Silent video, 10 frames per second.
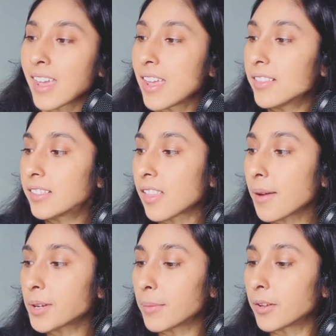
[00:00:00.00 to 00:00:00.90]
And this
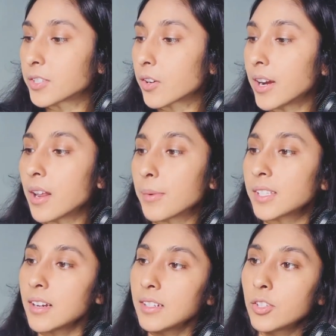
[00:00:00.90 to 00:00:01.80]
laptop looks great. I'm
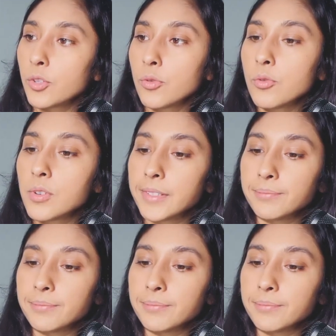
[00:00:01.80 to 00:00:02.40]
excited to